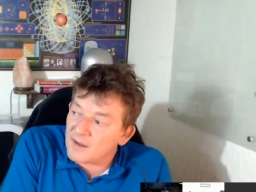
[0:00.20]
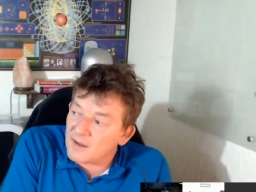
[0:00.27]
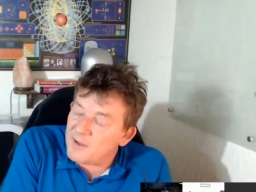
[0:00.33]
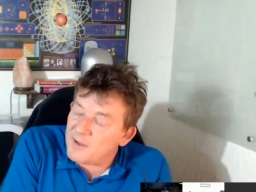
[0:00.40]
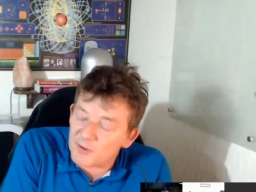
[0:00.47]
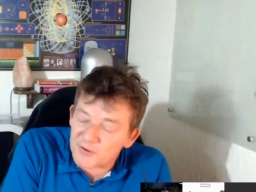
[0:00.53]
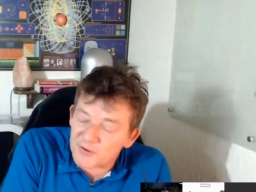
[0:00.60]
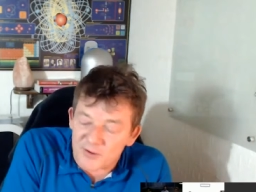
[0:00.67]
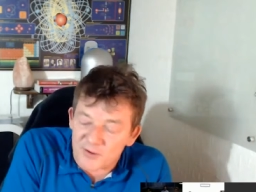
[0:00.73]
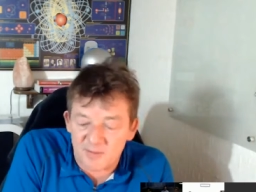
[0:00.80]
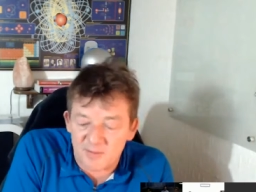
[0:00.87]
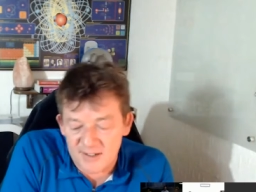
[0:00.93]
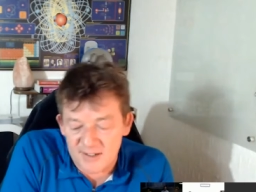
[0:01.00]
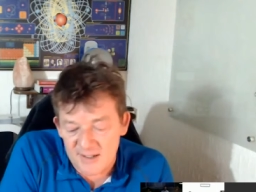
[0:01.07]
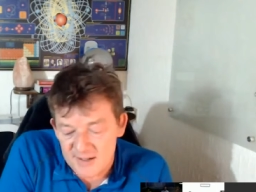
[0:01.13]
People talk
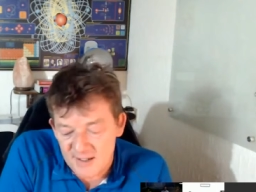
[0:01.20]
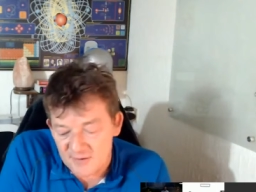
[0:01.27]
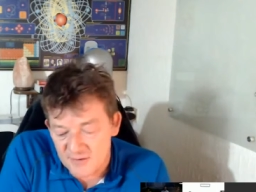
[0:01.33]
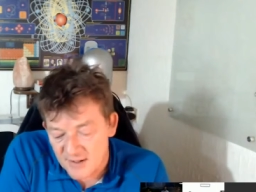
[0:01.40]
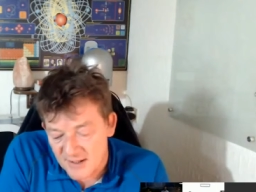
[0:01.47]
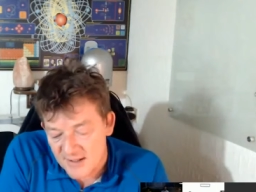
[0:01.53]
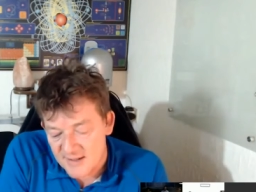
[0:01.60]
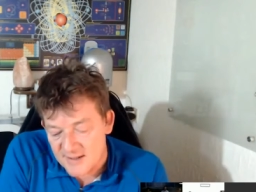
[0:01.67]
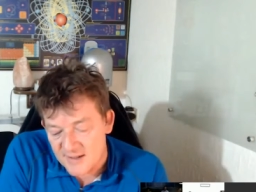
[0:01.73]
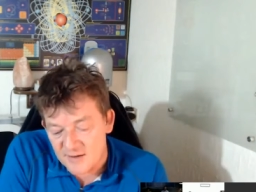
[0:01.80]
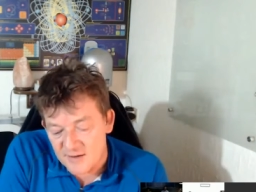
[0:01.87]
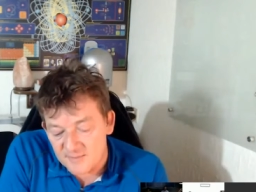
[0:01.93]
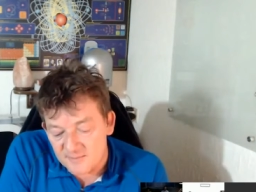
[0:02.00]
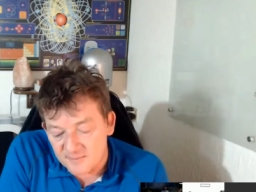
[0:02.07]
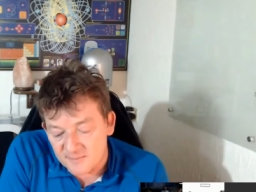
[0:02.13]
about
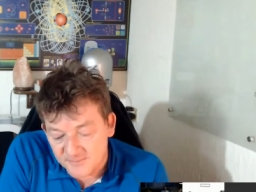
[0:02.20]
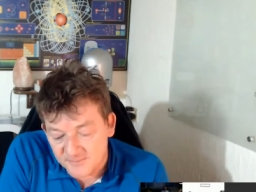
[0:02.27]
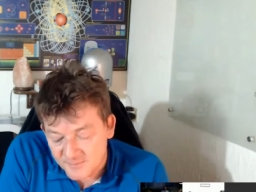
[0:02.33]
decentralization